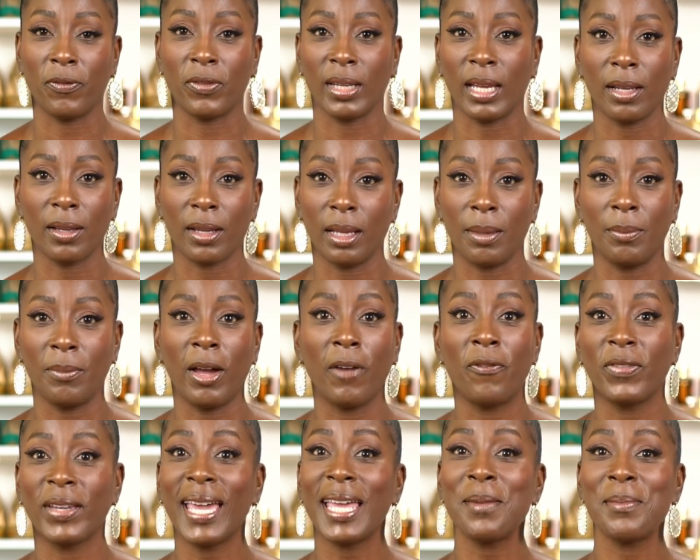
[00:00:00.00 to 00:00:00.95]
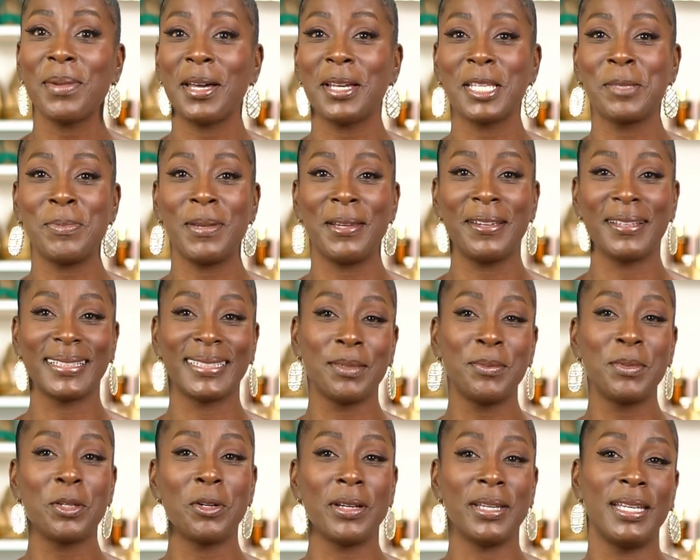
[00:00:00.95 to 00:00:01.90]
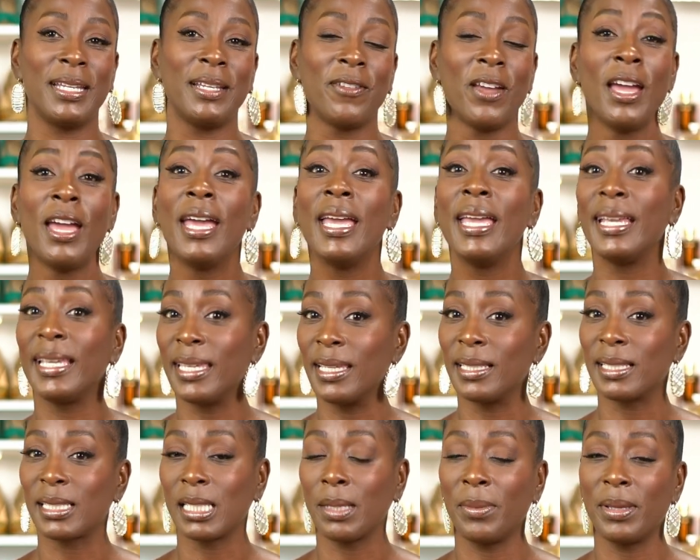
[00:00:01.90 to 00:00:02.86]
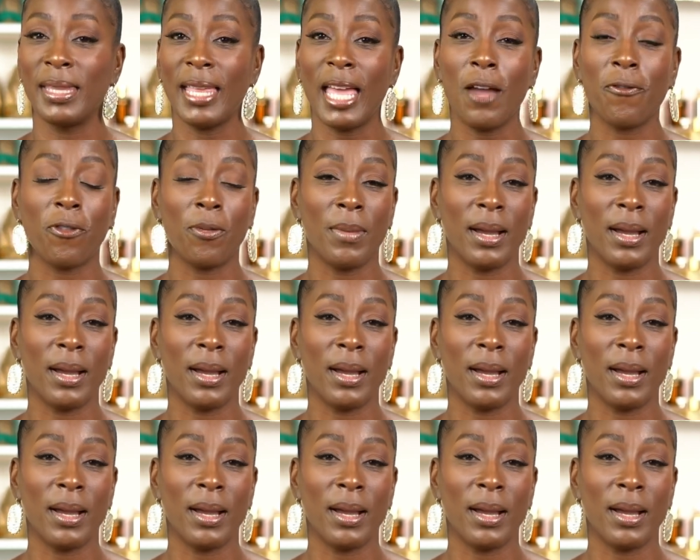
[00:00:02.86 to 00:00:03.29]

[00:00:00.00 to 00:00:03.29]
I forgot about asparagus. Let me go ahead and get some of that for